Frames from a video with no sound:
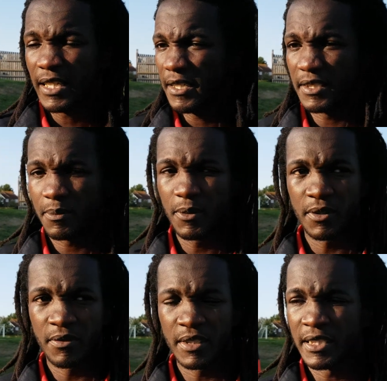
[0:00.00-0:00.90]
Yeah, it's more
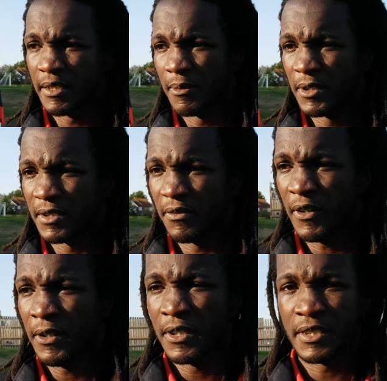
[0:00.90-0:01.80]
of the team losing
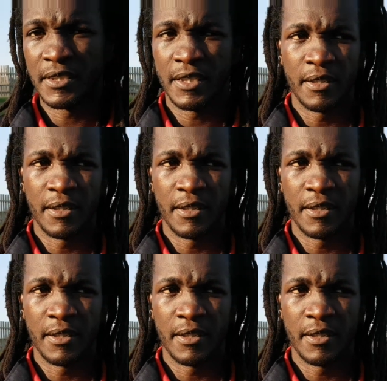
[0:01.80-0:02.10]
focus.